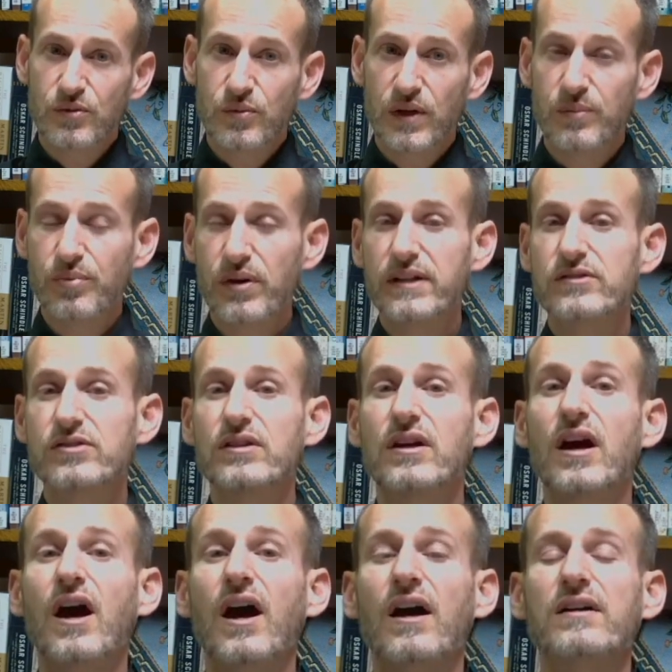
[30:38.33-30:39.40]
we bring to
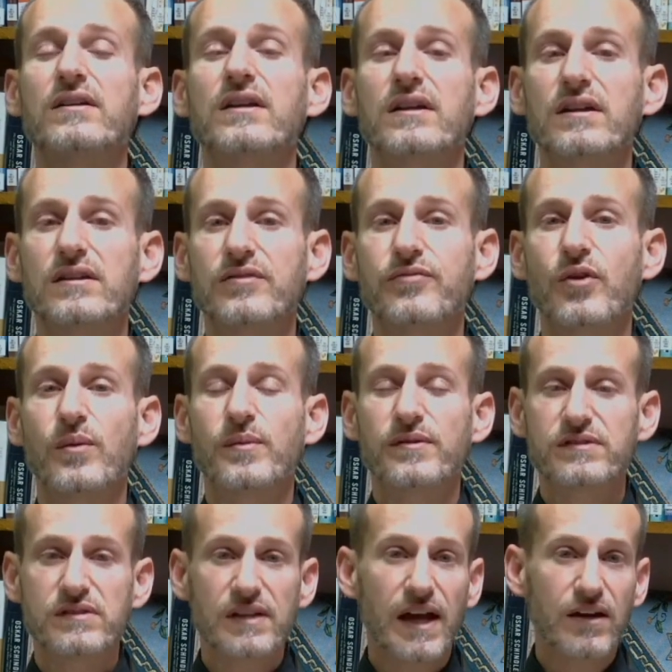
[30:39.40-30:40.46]
God in the form of
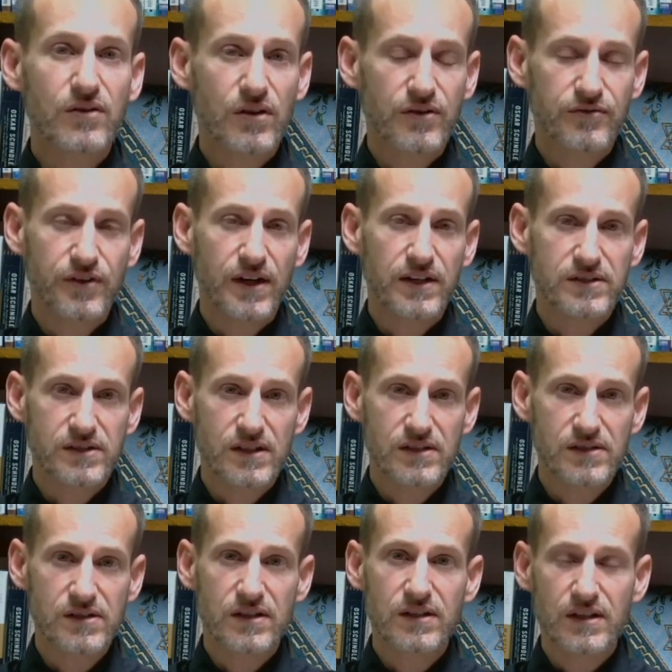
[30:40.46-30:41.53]

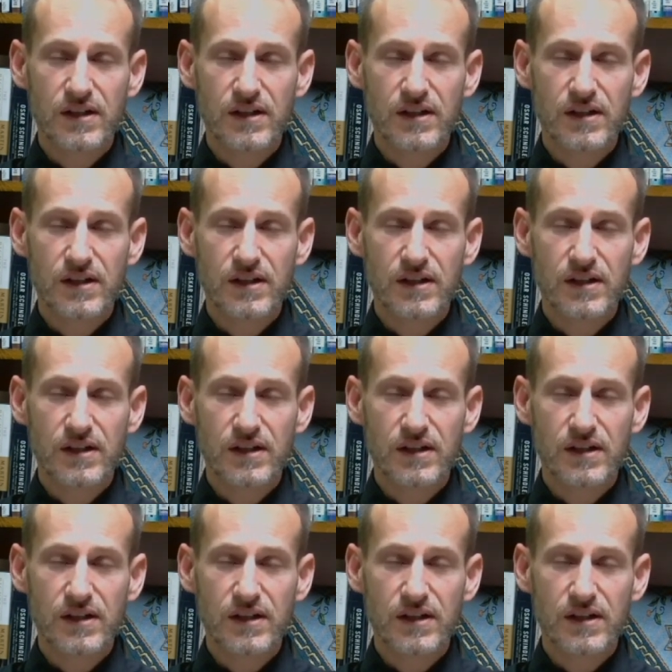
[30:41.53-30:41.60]
sacrifices,